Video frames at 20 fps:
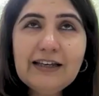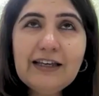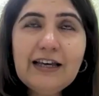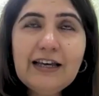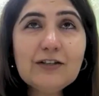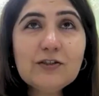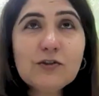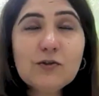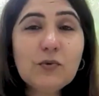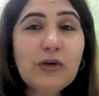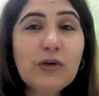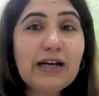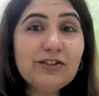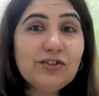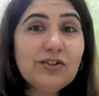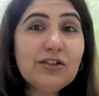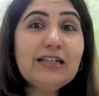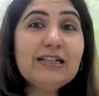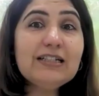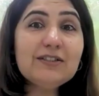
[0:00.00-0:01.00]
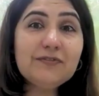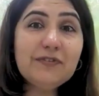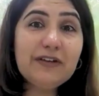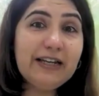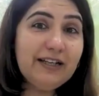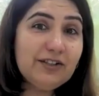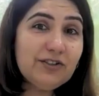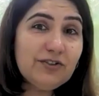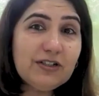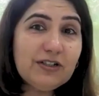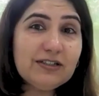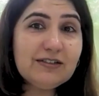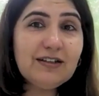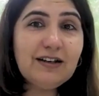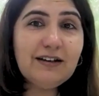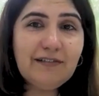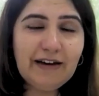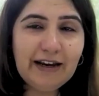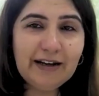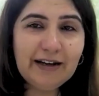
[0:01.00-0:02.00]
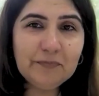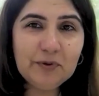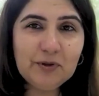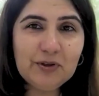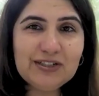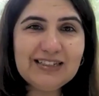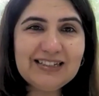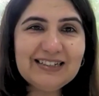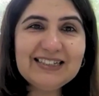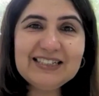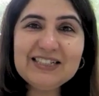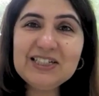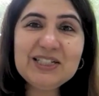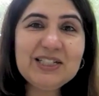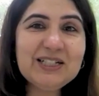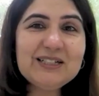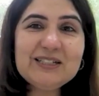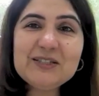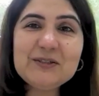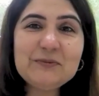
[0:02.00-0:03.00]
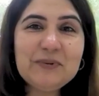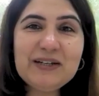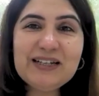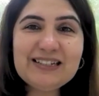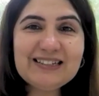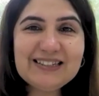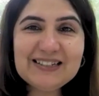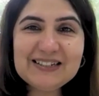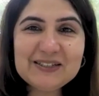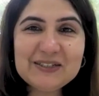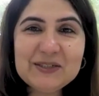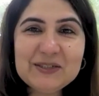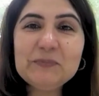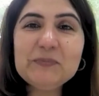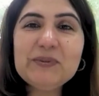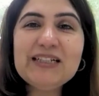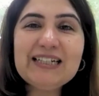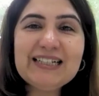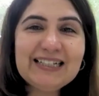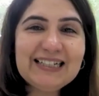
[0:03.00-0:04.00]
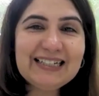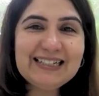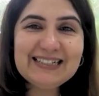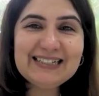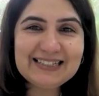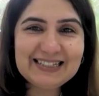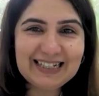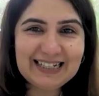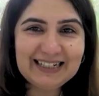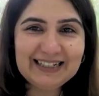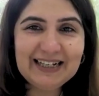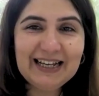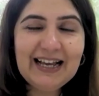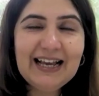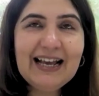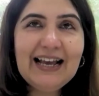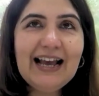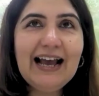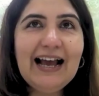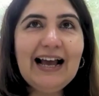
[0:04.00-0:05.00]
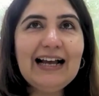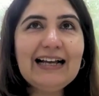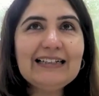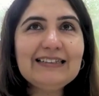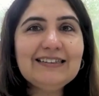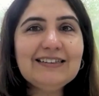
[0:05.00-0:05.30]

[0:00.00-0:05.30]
Yeah, so actually it's very interesting, right? Because the digital space is completely insane and